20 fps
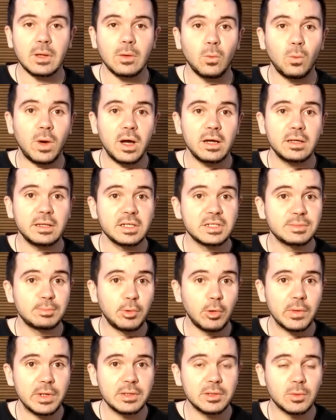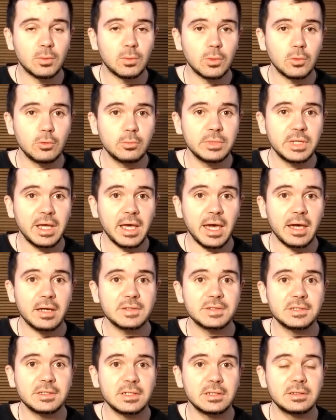While exploring the room, they
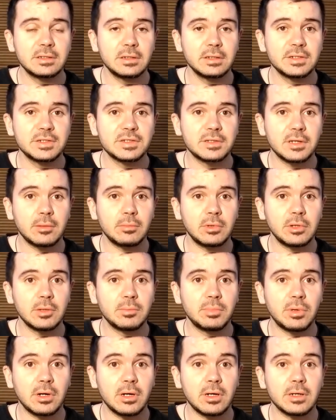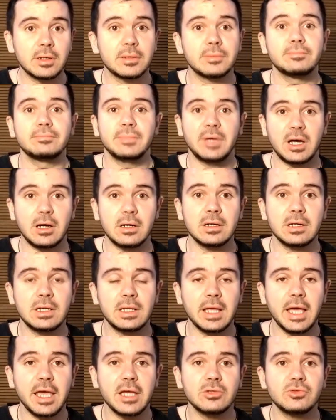accidentally stumble upon
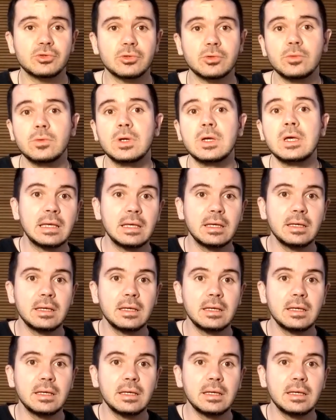Uncle Andrew.